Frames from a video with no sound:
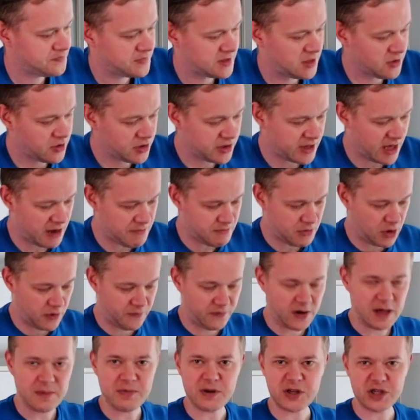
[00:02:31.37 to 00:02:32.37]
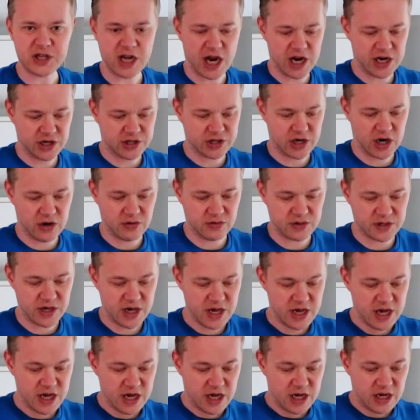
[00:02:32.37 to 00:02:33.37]
Look at them lovely potatoes.
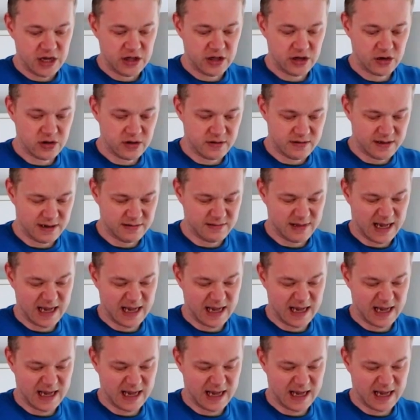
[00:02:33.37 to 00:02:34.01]
Look,